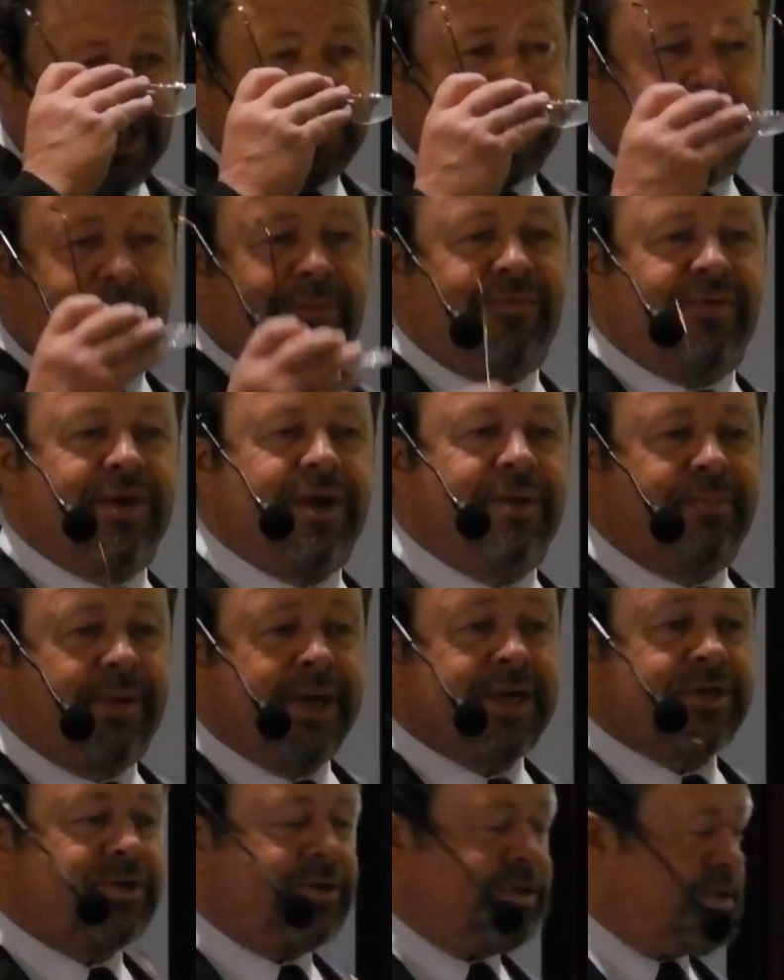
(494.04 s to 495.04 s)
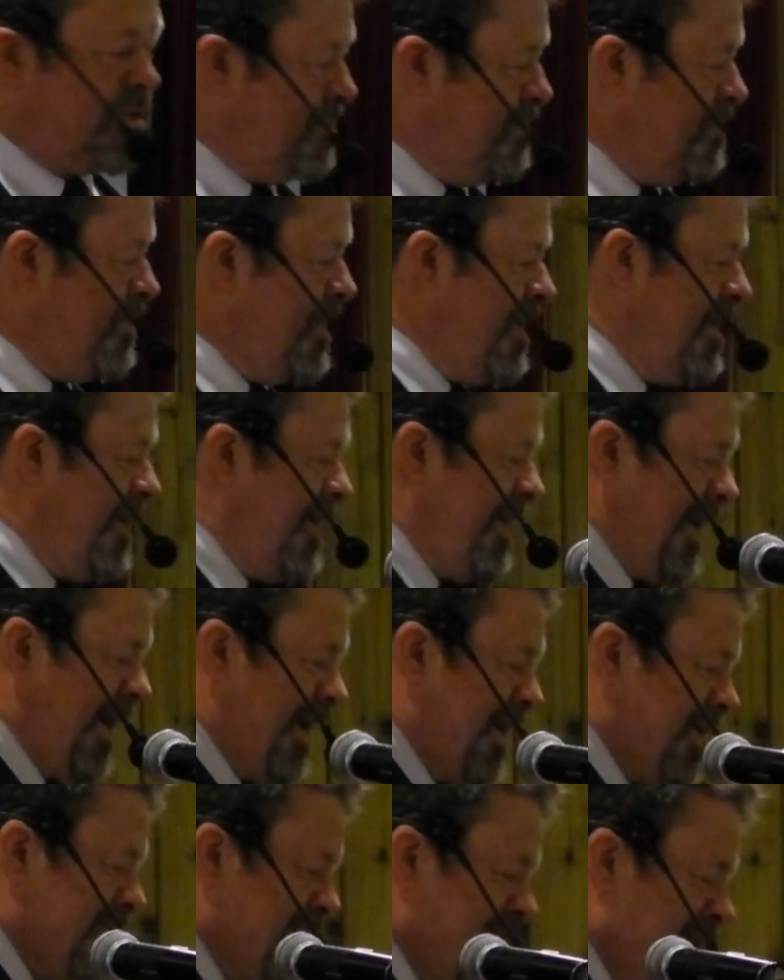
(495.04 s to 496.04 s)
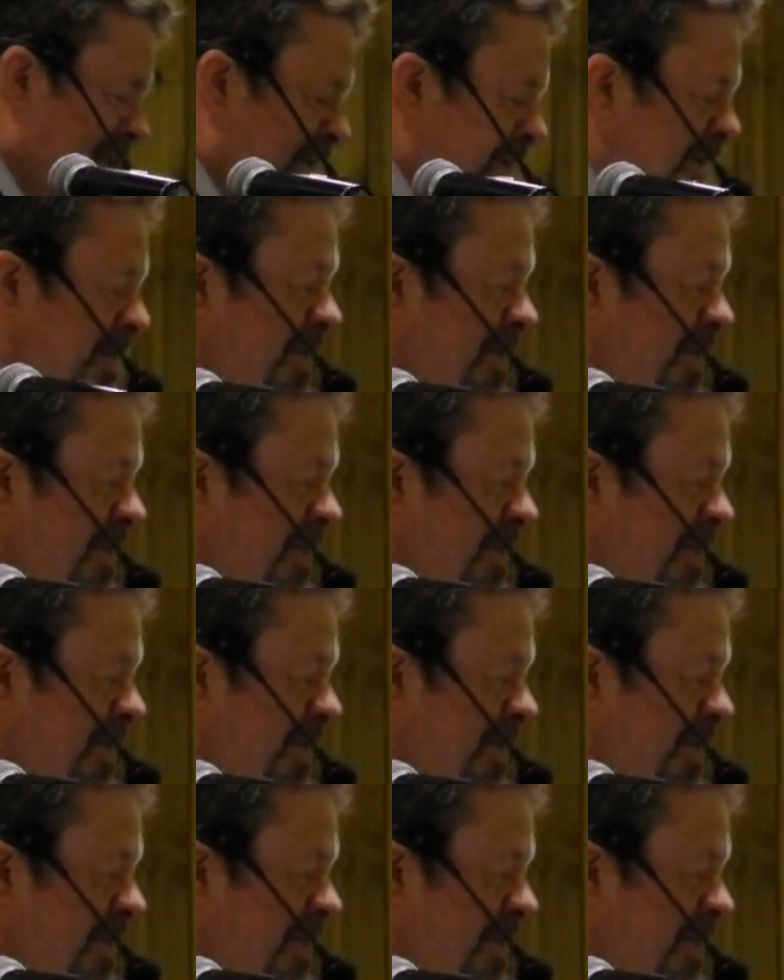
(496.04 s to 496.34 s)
at some of it in pictures, and